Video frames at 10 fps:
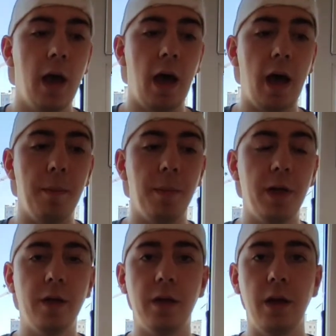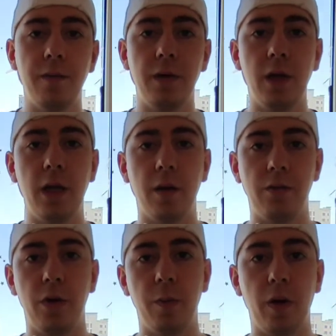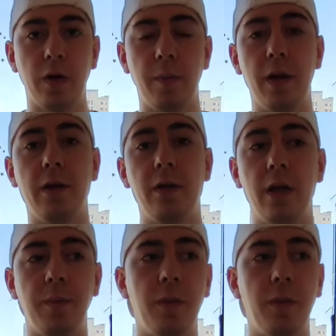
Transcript: But it's definitely a real possibility.